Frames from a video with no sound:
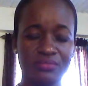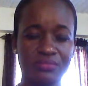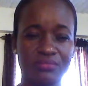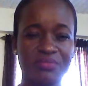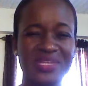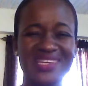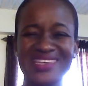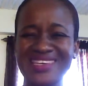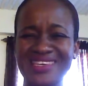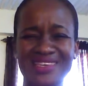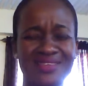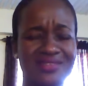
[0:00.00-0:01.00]
Be
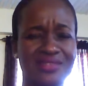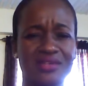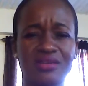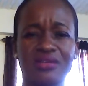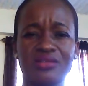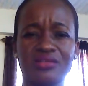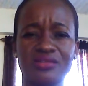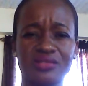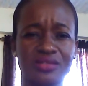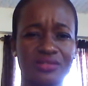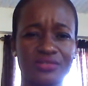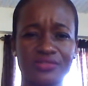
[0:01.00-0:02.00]
easy on
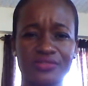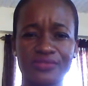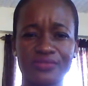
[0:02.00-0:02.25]
yourself.